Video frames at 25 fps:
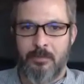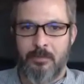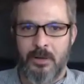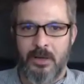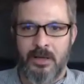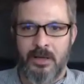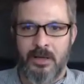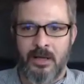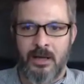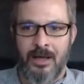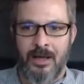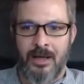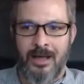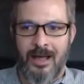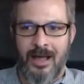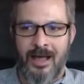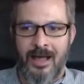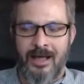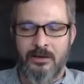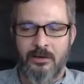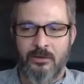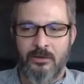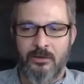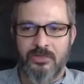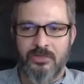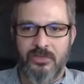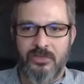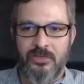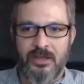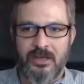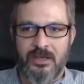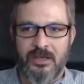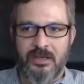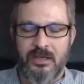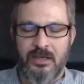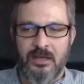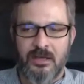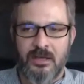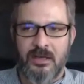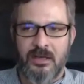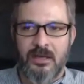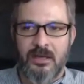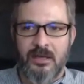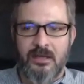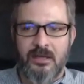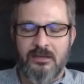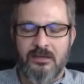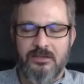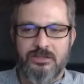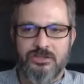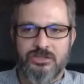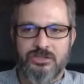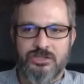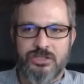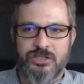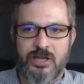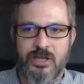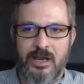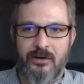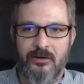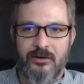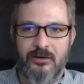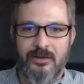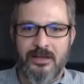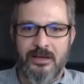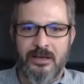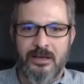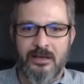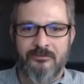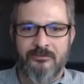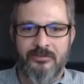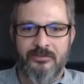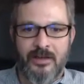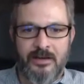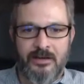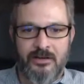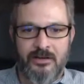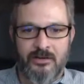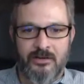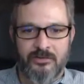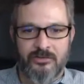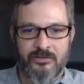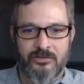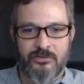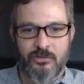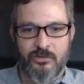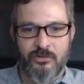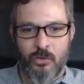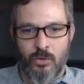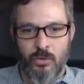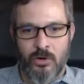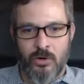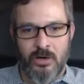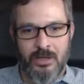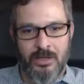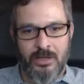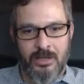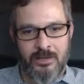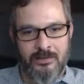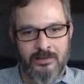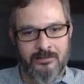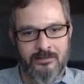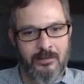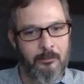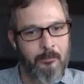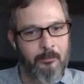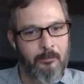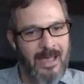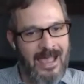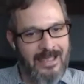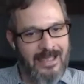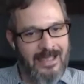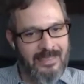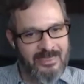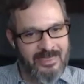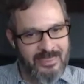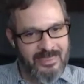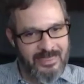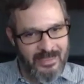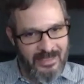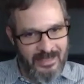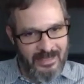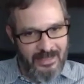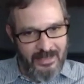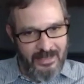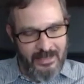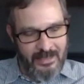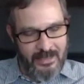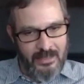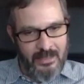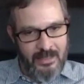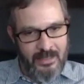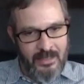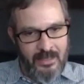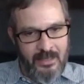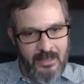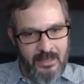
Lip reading: But I don't think sharing a vendor story is a bad thing,